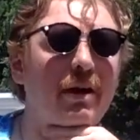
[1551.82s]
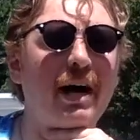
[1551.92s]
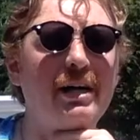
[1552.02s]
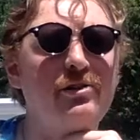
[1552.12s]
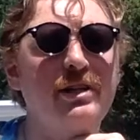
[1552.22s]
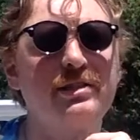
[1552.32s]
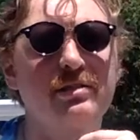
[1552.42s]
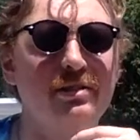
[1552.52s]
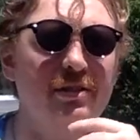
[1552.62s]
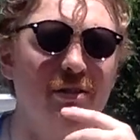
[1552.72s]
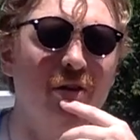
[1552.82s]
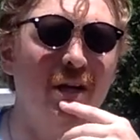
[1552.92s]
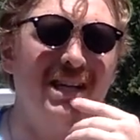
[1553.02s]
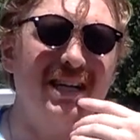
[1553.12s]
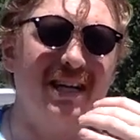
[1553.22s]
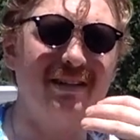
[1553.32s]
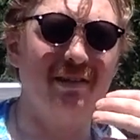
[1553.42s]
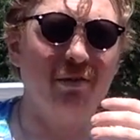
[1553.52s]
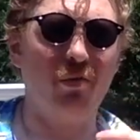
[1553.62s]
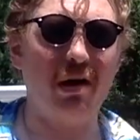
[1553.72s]
hydration too. And
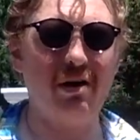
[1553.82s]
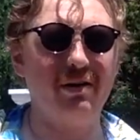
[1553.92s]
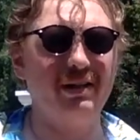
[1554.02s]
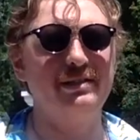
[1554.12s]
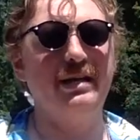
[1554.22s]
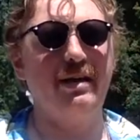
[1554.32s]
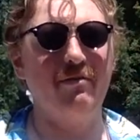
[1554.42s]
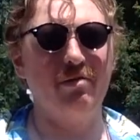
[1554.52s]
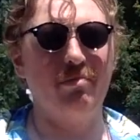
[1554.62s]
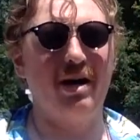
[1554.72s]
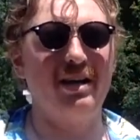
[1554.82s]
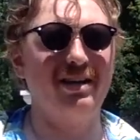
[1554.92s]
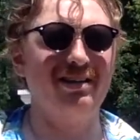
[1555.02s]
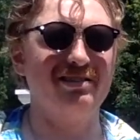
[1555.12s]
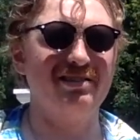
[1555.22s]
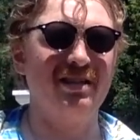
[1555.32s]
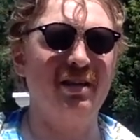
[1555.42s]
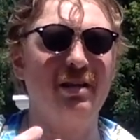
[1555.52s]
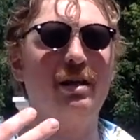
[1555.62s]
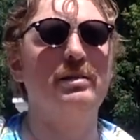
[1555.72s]
the water inside of your body is
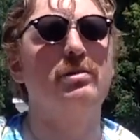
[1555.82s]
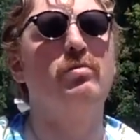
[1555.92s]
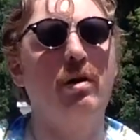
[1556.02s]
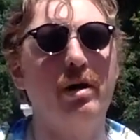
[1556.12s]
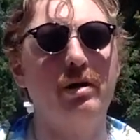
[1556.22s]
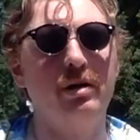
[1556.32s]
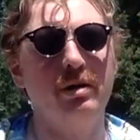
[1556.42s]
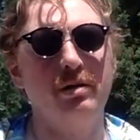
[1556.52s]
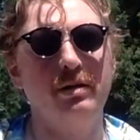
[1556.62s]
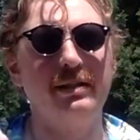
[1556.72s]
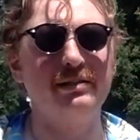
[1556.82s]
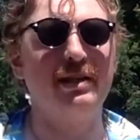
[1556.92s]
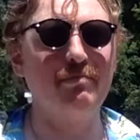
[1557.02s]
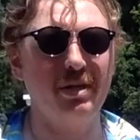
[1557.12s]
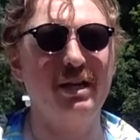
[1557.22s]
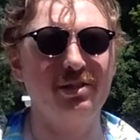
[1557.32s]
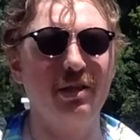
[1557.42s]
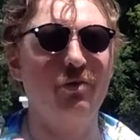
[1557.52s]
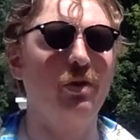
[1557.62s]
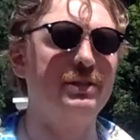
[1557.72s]
not the same pH
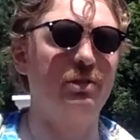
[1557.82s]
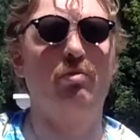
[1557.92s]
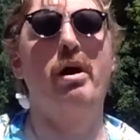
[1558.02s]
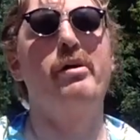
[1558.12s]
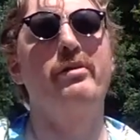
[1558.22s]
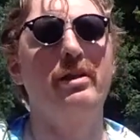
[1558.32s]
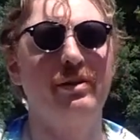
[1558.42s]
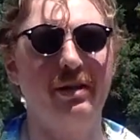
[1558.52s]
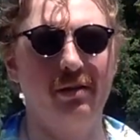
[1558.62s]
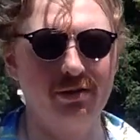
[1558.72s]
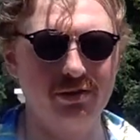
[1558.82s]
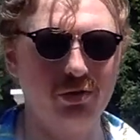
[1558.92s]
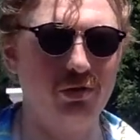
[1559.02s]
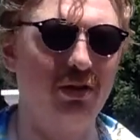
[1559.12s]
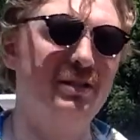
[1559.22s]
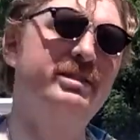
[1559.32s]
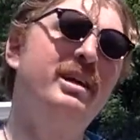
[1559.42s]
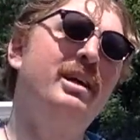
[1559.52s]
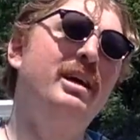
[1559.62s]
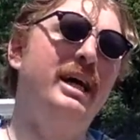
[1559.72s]
level as the water that you get at the stores.
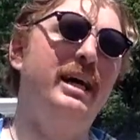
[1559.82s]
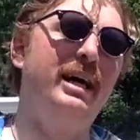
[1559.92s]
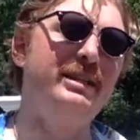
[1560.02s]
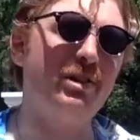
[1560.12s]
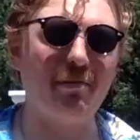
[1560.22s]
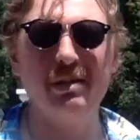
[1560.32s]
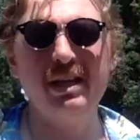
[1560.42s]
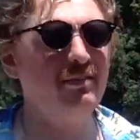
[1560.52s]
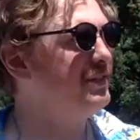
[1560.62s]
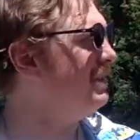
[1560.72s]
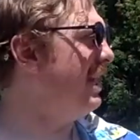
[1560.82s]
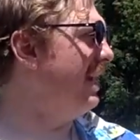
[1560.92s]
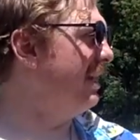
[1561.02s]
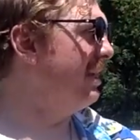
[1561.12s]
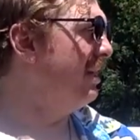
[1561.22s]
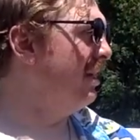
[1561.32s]
So I believe it's like